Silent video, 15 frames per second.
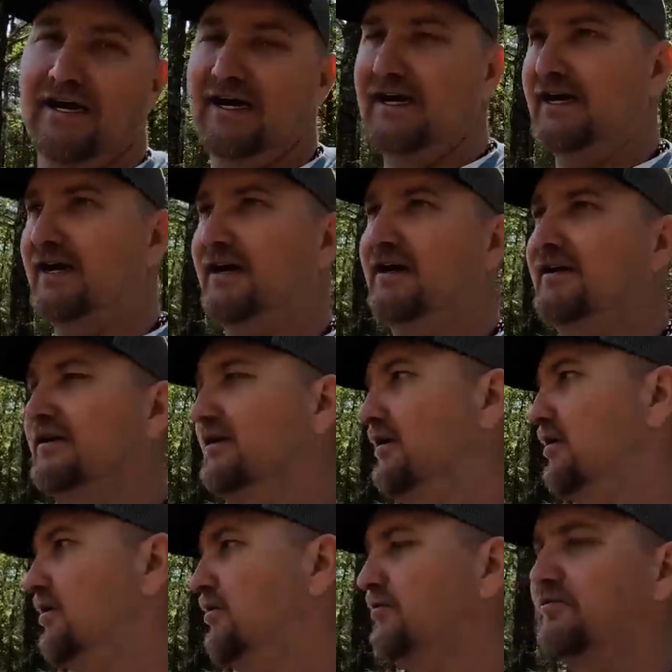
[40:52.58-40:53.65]
And
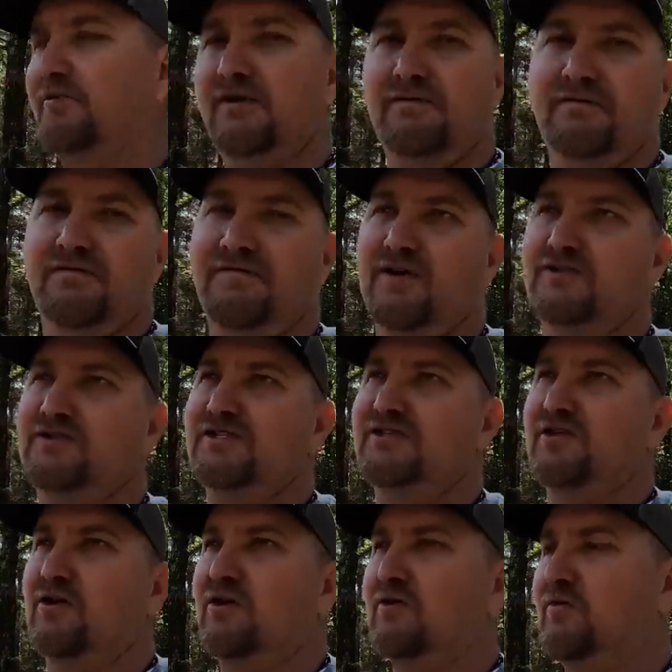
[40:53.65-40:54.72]
all 3
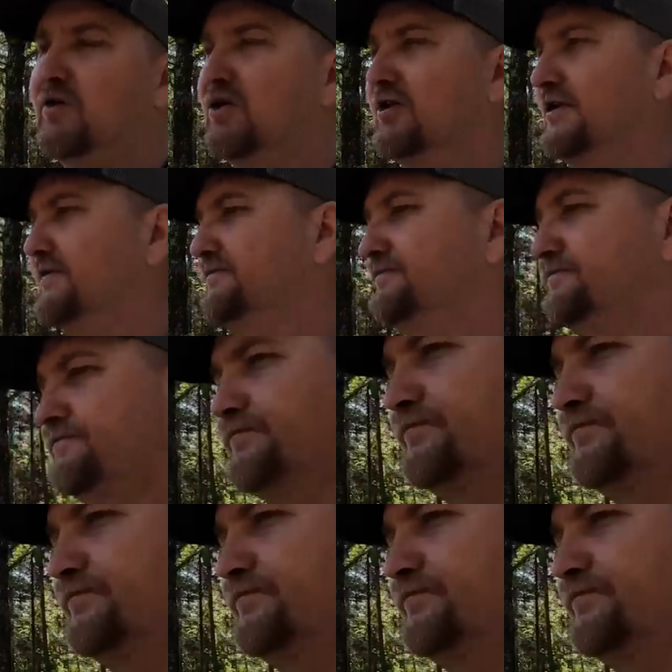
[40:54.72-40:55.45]
reverses are working.